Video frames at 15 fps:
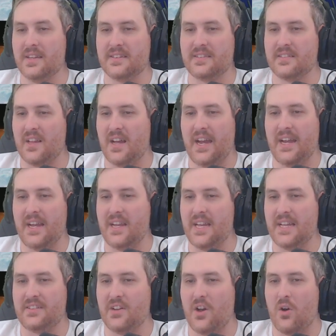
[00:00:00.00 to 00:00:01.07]
like
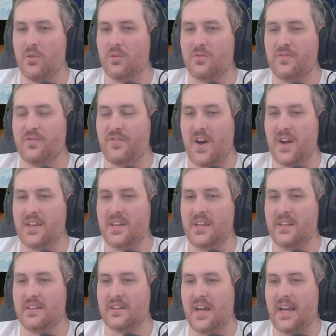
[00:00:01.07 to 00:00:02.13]
its own
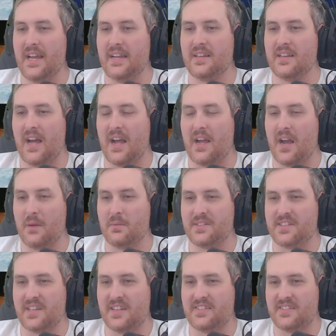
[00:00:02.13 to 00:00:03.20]
f***ing, like, I would
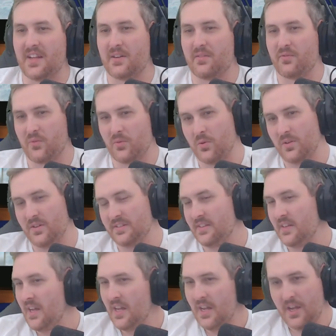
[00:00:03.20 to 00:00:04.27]
say set of rules.
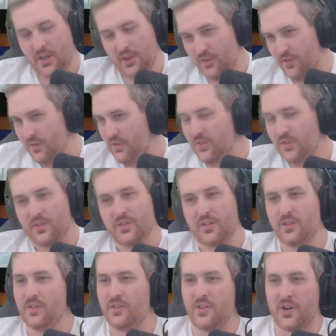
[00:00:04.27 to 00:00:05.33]

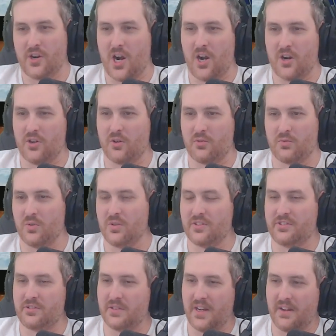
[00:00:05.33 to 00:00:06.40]
There are no rules
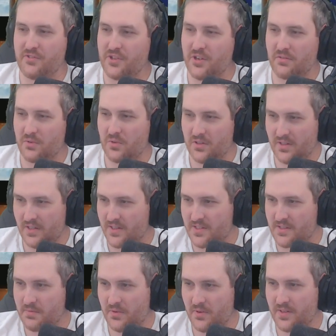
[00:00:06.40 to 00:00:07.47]
to an FGO ruler at
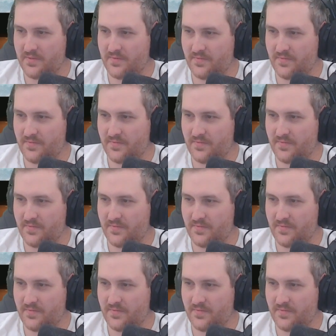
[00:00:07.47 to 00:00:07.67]
this point.